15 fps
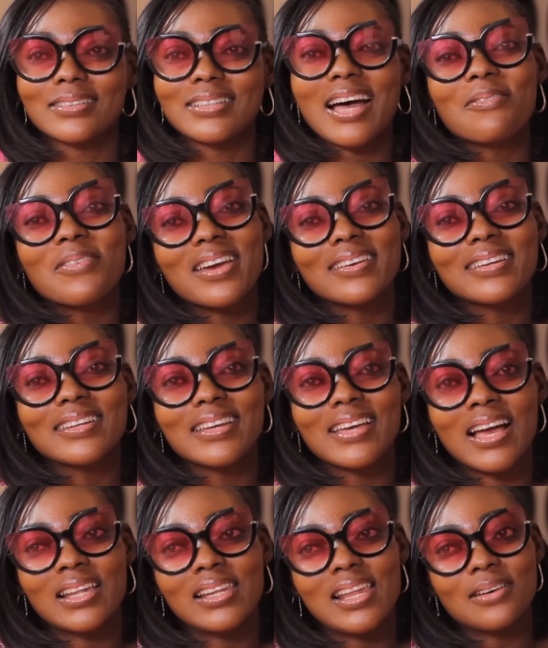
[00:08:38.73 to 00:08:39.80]
That very day,
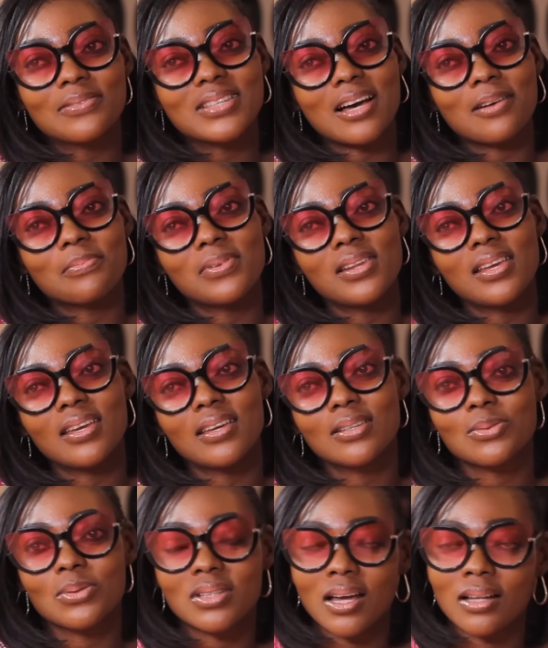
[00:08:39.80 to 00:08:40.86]
I left her
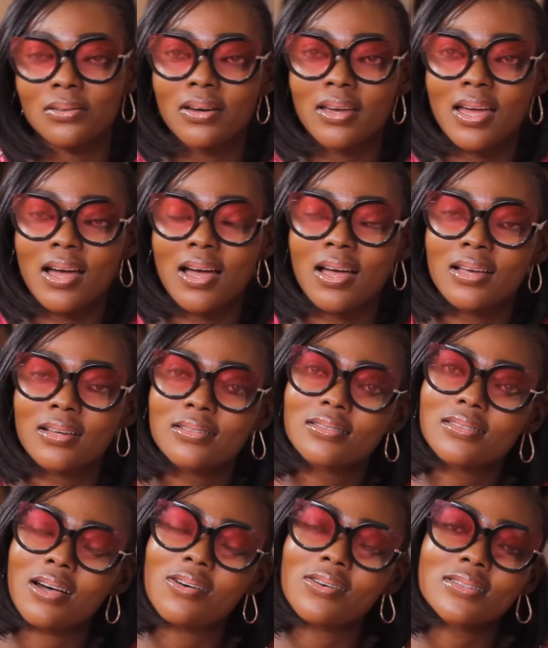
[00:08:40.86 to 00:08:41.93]
place with
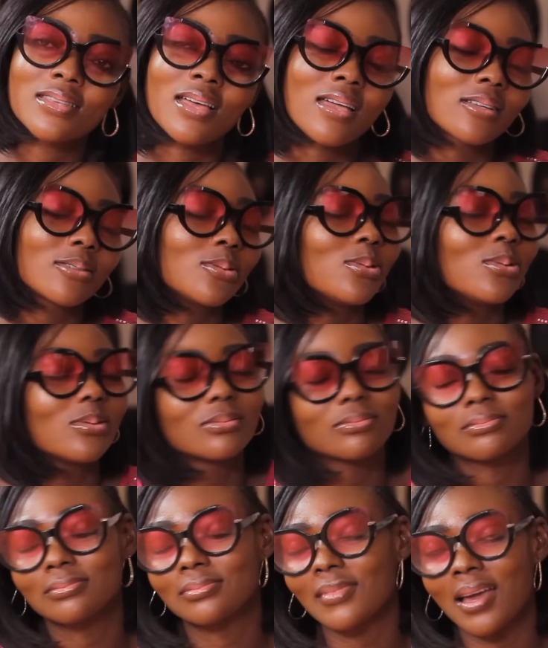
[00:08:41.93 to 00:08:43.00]
annoyance. I was like, no,
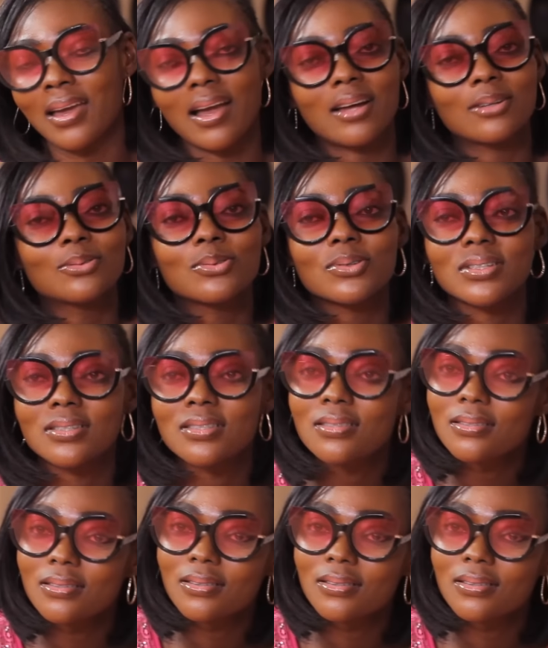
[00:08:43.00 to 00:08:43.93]
I can't do it.